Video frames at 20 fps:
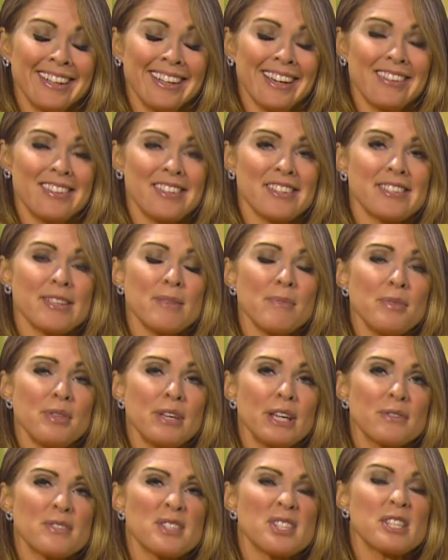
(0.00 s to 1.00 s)
And there's
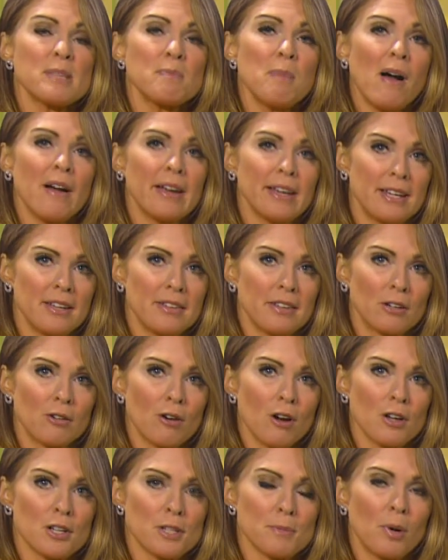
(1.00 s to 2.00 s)
something of a spike in the
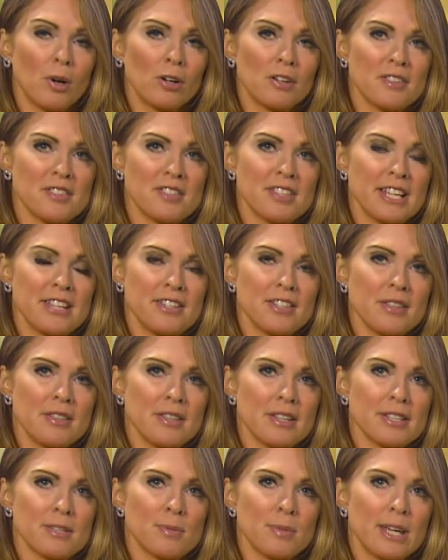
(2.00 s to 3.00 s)
grass pollen season
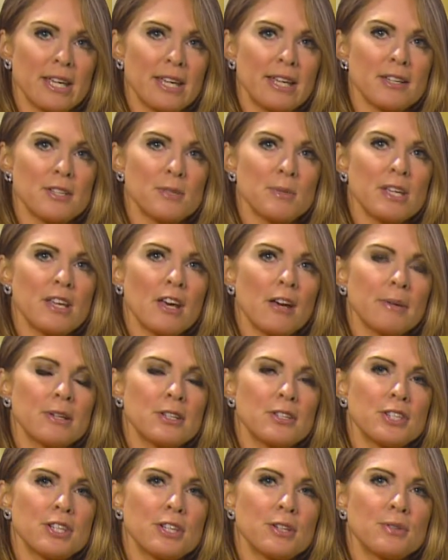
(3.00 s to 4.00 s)
this week. As we go
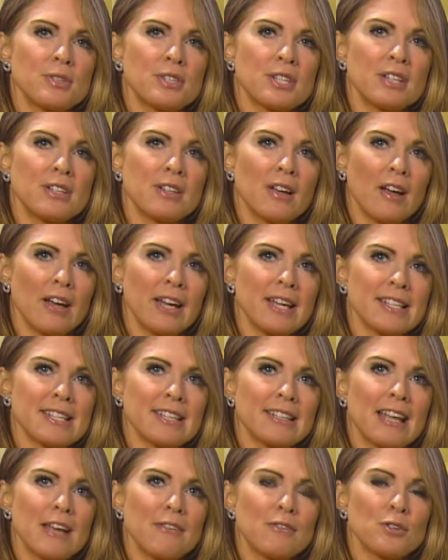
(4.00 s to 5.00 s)
into tonight,
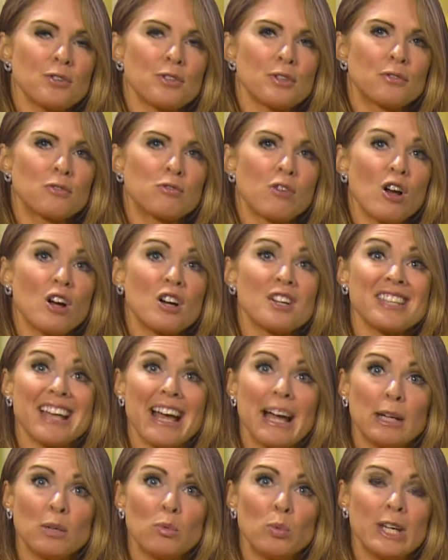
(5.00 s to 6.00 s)
levels of grass
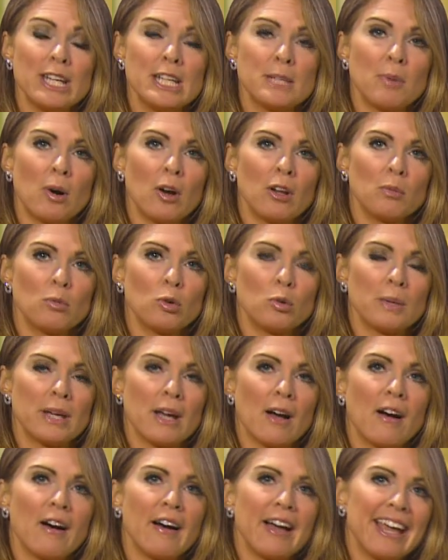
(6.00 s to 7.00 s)
and weed pollen will be
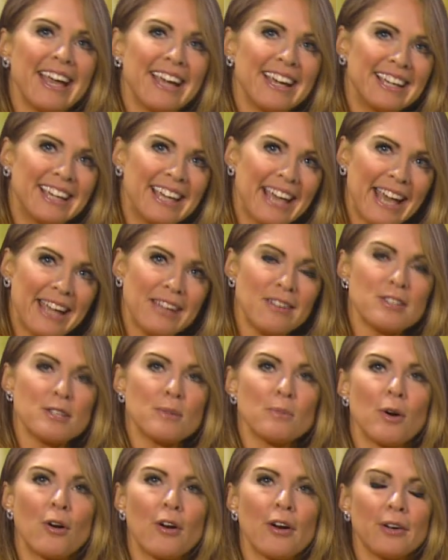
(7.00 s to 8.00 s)
high again
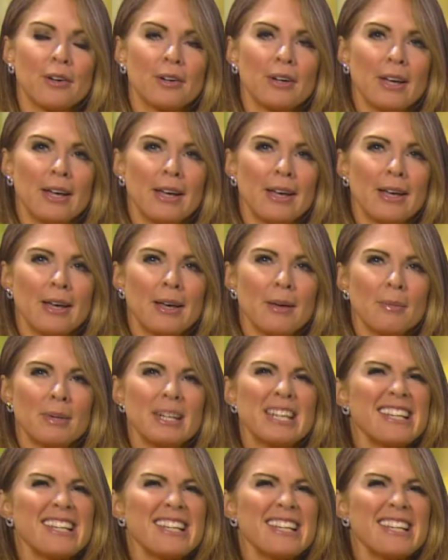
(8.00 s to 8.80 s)
tomorrow, but